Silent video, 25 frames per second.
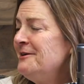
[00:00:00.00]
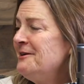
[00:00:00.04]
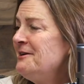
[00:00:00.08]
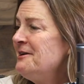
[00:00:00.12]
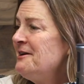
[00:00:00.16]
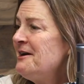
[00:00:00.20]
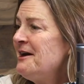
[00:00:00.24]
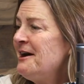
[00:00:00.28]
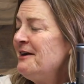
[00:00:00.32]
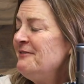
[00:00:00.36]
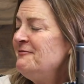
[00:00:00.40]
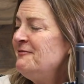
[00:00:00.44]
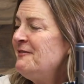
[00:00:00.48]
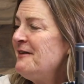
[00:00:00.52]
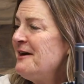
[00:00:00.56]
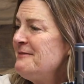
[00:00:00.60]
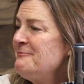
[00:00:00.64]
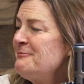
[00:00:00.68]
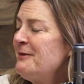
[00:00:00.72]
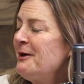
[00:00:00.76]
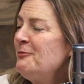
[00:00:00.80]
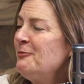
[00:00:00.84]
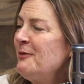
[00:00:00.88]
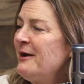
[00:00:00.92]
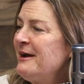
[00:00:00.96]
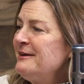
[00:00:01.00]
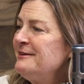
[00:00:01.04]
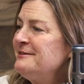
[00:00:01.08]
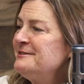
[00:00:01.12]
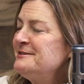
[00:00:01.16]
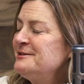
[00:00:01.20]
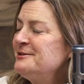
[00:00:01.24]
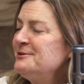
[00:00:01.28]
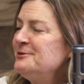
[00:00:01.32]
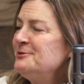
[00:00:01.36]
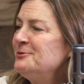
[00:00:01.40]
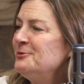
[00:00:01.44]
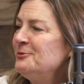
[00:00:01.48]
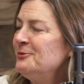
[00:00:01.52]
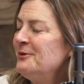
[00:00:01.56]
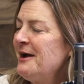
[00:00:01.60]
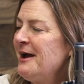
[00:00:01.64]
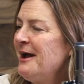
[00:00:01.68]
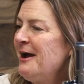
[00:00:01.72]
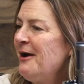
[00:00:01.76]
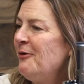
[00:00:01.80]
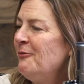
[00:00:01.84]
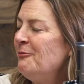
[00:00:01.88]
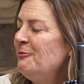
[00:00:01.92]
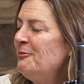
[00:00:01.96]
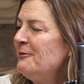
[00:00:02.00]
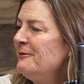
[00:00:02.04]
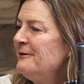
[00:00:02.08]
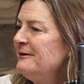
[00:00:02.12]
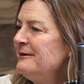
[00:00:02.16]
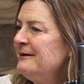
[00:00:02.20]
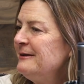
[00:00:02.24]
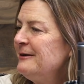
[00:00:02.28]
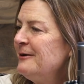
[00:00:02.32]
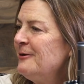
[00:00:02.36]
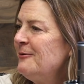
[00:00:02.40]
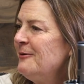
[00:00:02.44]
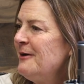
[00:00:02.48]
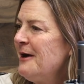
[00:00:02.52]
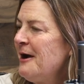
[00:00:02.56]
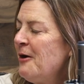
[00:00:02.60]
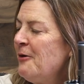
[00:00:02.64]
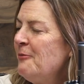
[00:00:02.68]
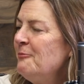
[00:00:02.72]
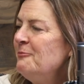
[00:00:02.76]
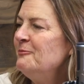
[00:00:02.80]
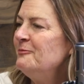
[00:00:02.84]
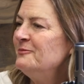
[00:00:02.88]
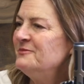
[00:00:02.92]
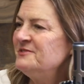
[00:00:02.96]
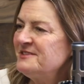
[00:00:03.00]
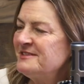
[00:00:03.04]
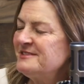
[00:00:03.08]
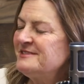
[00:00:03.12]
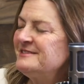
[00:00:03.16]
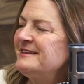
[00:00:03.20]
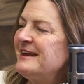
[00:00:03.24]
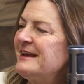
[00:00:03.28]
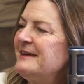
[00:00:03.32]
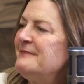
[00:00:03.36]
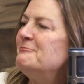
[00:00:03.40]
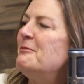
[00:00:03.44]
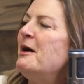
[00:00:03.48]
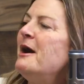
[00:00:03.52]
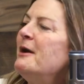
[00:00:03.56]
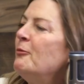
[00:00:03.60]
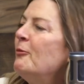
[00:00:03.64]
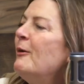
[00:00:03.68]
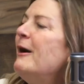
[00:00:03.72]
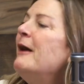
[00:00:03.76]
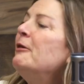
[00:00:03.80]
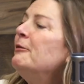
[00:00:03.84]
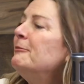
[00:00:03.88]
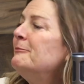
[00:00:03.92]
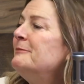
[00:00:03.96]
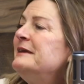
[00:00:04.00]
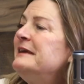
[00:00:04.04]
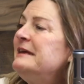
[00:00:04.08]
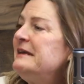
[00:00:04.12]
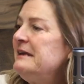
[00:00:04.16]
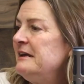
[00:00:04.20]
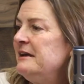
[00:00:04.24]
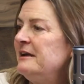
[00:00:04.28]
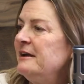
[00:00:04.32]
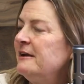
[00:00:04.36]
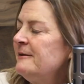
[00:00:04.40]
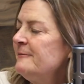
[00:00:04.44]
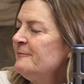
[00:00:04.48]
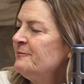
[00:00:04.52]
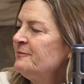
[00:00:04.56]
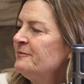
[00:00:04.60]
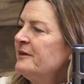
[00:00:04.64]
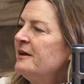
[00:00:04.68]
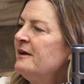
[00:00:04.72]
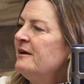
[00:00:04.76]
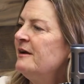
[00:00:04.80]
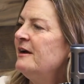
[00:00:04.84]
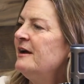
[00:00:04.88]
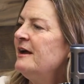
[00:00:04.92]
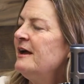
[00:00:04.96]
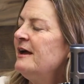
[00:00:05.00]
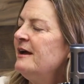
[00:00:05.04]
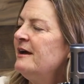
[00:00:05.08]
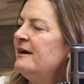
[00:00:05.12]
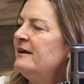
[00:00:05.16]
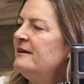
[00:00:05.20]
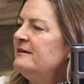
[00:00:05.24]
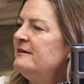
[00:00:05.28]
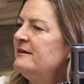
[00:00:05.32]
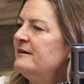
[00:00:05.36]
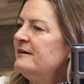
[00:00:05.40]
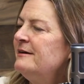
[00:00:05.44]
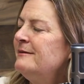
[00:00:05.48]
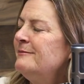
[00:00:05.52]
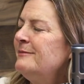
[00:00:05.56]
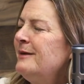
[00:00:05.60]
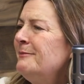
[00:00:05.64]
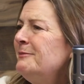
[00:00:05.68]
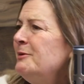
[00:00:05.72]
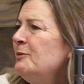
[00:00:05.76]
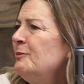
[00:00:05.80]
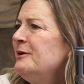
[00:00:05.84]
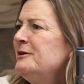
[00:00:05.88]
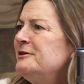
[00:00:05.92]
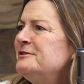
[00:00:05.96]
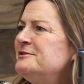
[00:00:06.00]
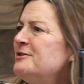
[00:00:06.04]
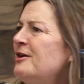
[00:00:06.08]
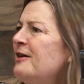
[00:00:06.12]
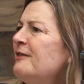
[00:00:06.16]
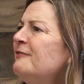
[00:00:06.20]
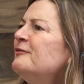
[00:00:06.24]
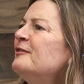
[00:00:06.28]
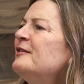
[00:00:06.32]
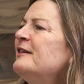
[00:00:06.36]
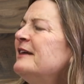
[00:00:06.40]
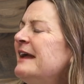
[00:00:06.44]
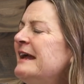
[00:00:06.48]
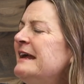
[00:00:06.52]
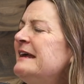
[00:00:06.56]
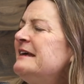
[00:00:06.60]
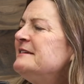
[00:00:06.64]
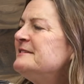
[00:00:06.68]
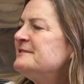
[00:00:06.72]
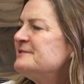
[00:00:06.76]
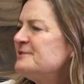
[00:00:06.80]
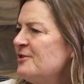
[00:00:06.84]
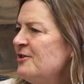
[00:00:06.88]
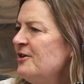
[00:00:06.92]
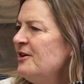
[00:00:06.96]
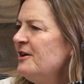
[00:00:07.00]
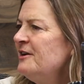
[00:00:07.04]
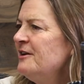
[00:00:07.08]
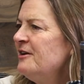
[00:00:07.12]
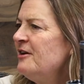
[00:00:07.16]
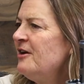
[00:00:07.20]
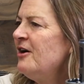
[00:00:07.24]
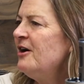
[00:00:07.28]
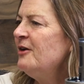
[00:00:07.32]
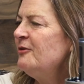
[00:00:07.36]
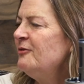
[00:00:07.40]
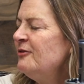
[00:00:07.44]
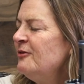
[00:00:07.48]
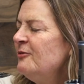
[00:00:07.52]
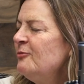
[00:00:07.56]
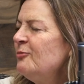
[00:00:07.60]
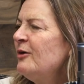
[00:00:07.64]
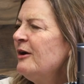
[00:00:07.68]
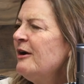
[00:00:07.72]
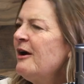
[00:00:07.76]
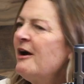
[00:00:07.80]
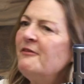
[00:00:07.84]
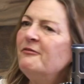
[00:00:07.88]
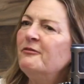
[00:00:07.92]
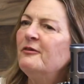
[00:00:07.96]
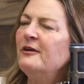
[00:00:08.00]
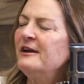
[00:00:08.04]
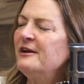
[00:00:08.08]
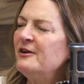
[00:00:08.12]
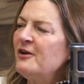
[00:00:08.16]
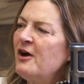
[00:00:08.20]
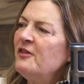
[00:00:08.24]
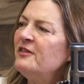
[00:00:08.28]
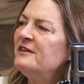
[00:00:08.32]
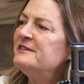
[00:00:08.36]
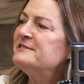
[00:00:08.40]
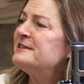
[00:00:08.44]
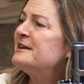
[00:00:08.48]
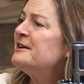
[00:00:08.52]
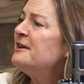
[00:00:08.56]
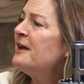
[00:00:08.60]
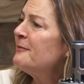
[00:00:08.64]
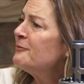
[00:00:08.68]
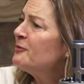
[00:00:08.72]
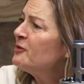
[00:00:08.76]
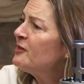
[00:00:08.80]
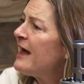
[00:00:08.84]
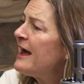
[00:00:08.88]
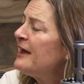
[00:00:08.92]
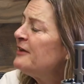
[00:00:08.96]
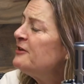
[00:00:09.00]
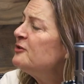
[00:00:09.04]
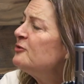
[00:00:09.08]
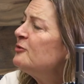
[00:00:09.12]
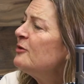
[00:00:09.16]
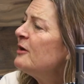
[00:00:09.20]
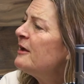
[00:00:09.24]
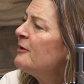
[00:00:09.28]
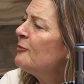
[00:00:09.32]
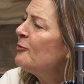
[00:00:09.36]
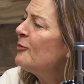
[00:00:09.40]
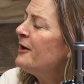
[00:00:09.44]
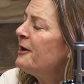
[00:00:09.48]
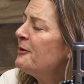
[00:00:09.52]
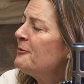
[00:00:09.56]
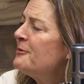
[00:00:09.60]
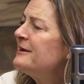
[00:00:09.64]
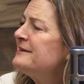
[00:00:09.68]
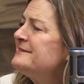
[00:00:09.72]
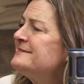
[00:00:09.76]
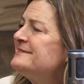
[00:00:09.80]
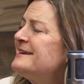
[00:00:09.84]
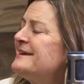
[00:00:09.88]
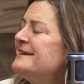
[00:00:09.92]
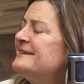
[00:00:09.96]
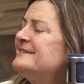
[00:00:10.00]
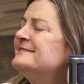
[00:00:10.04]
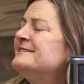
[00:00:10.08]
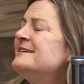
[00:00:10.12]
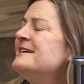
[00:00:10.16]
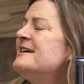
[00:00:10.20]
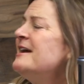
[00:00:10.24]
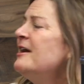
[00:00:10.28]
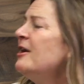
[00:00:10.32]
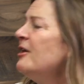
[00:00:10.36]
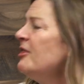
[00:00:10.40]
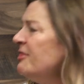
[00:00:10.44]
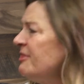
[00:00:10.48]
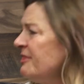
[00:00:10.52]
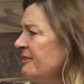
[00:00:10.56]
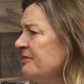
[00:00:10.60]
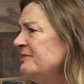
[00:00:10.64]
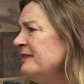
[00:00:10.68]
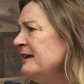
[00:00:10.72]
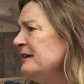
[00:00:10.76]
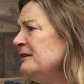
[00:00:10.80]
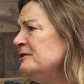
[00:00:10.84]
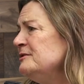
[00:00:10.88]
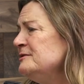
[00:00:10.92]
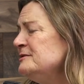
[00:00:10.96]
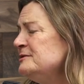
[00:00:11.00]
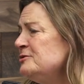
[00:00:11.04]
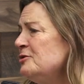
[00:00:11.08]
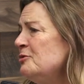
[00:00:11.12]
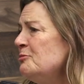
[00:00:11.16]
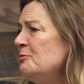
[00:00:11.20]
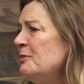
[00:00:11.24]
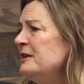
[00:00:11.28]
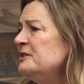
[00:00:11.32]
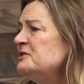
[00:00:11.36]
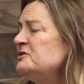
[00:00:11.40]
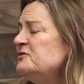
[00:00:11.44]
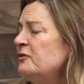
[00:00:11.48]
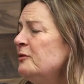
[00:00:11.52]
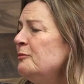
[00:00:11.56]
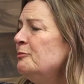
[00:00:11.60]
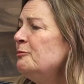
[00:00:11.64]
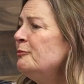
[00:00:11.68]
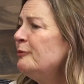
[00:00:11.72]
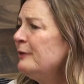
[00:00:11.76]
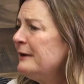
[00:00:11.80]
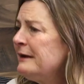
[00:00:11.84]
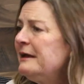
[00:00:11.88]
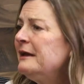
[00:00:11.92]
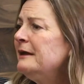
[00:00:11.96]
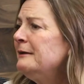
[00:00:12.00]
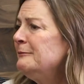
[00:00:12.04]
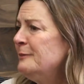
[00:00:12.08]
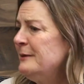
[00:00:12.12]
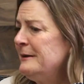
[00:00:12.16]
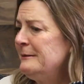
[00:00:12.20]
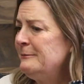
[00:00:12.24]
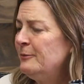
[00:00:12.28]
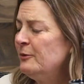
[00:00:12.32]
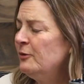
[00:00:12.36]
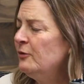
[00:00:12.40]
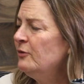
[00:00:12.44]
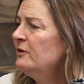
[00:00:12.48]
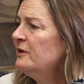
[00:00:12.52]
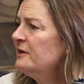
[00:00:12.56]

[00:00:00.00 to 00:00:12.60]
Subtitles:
I find my way to help sustain my well-being. And we could talk for days on recovery absolutely. And all this. And I'm glad I want to say is thank you so much for bringing people